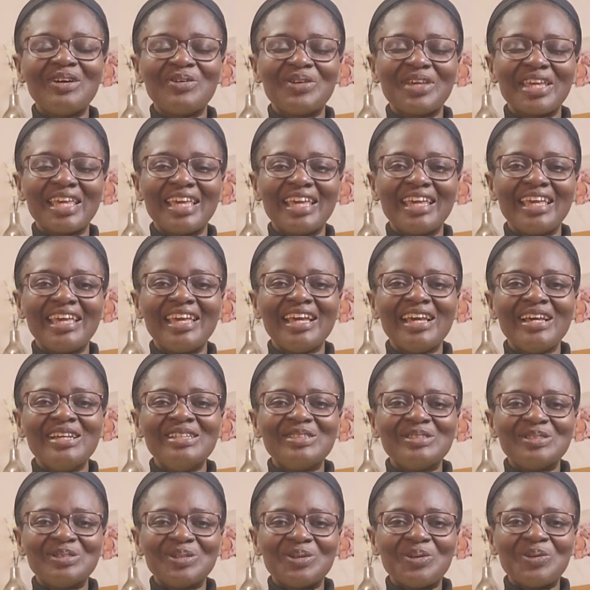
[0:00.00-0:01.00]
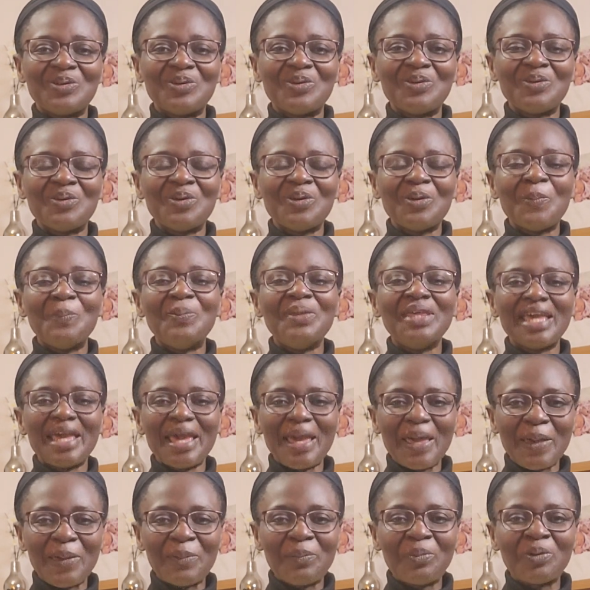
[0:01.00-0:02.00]
Okay, so be
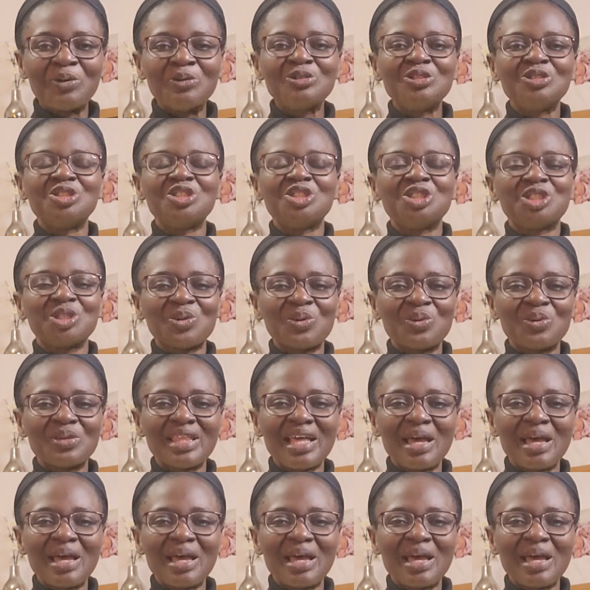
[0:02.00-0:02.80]
able to show